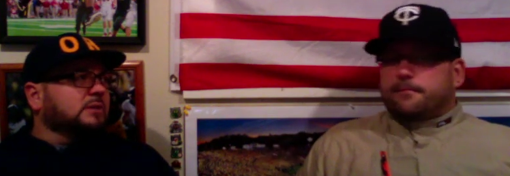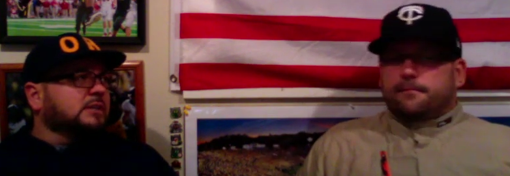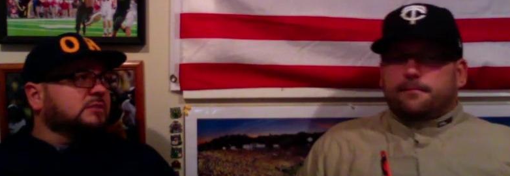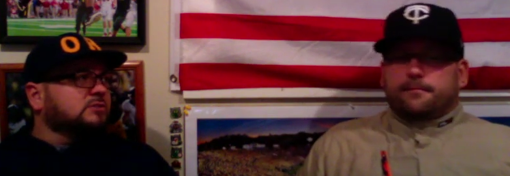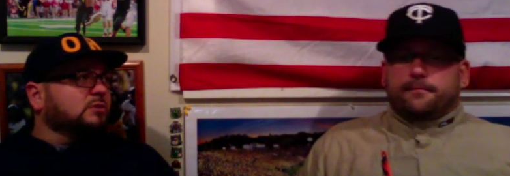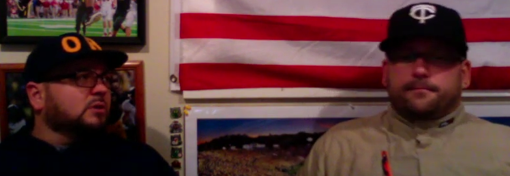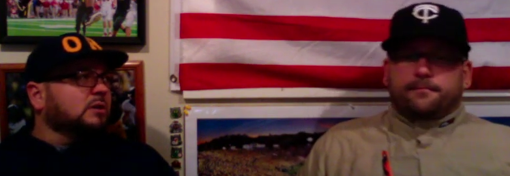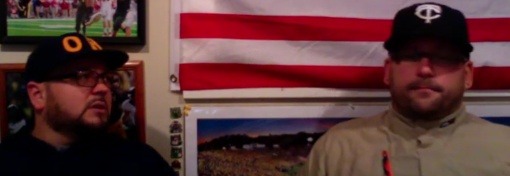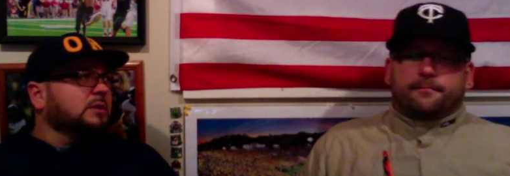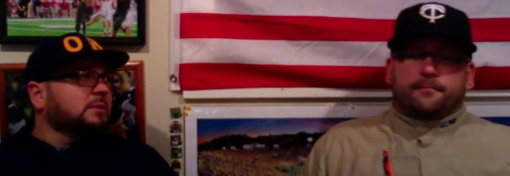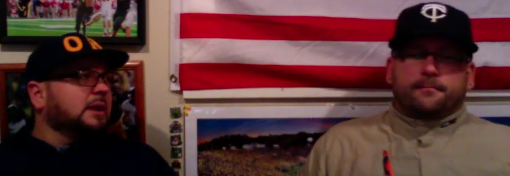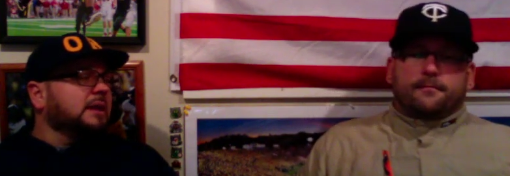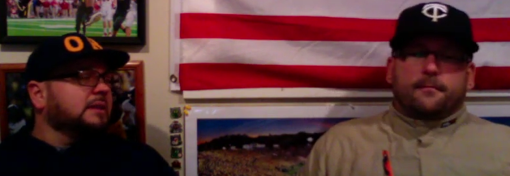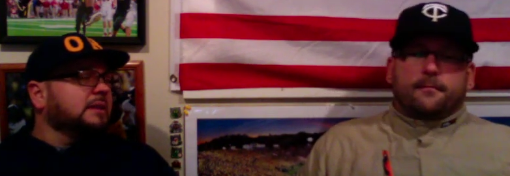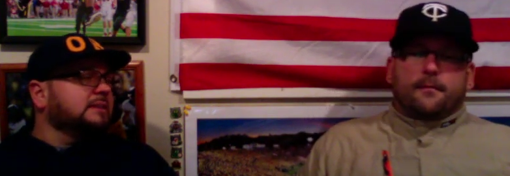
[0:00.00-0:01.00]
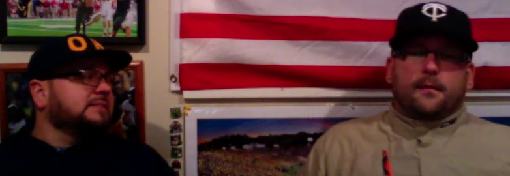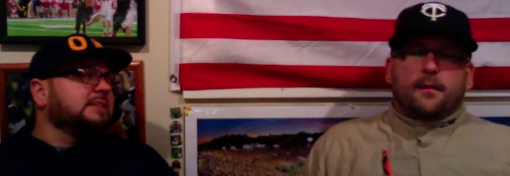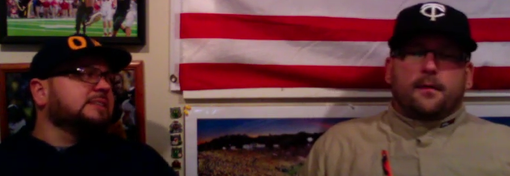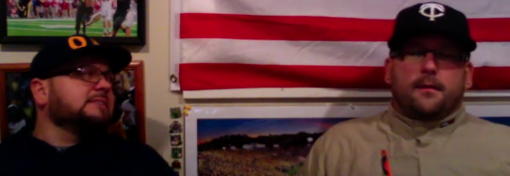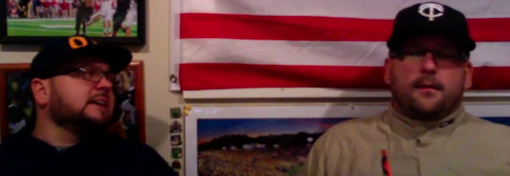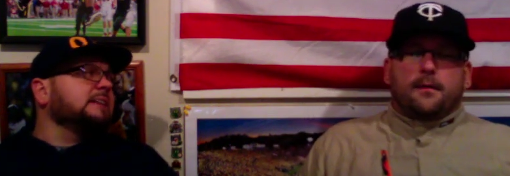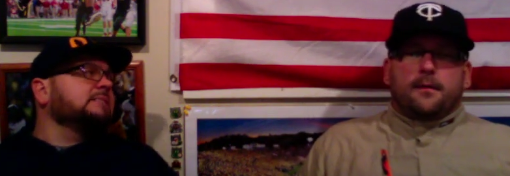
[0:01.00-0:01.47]
Speaker 1: historically Riley's the
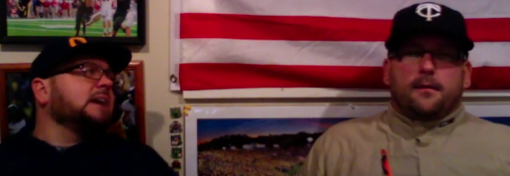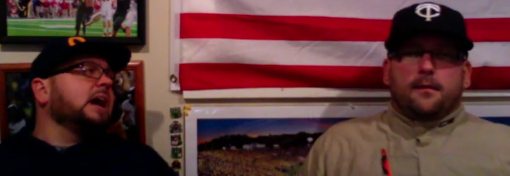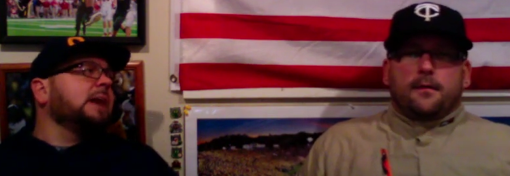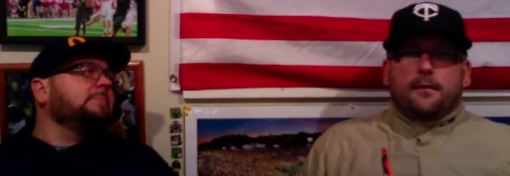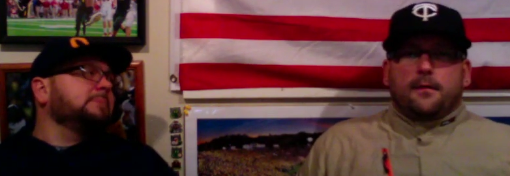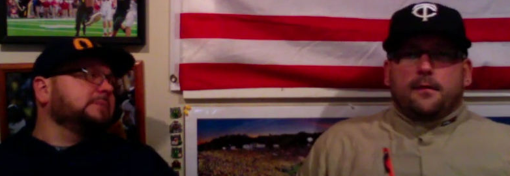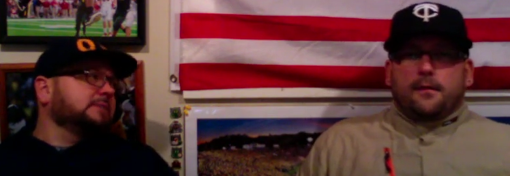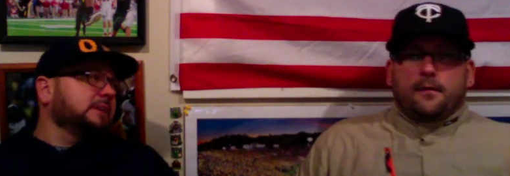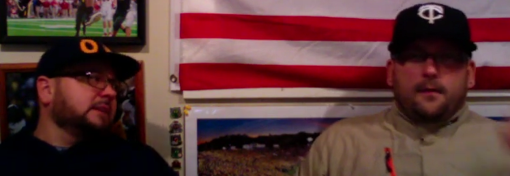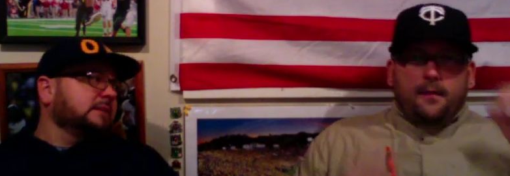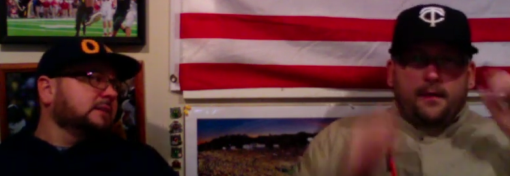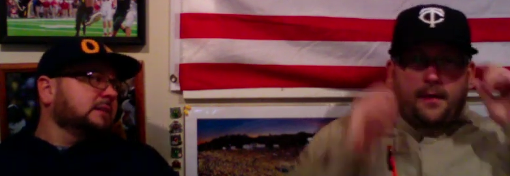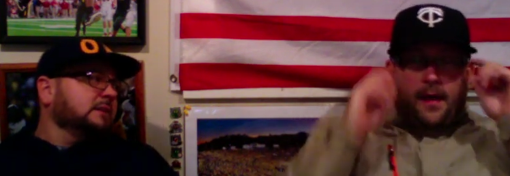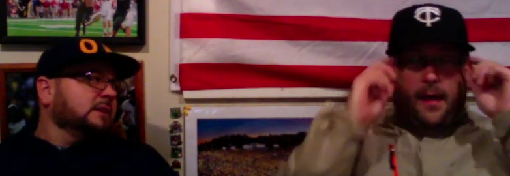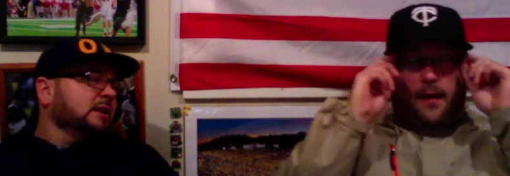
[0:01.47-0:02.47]
exact opposite. Yeah,